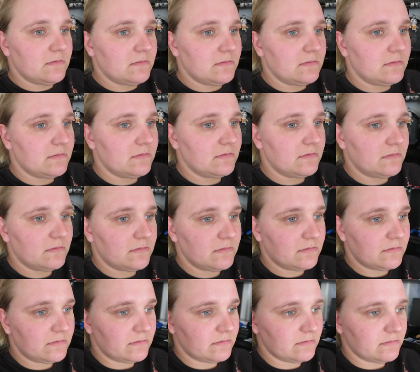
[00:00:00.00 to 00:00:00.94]

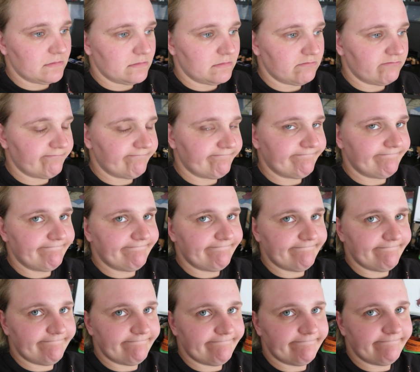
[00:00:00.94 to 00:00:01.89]

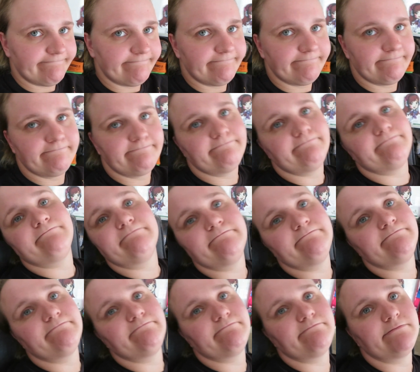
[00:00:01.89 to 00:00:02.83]

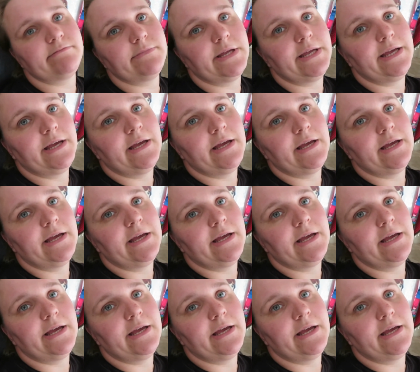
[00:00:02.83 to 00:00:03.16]
Nothing is said.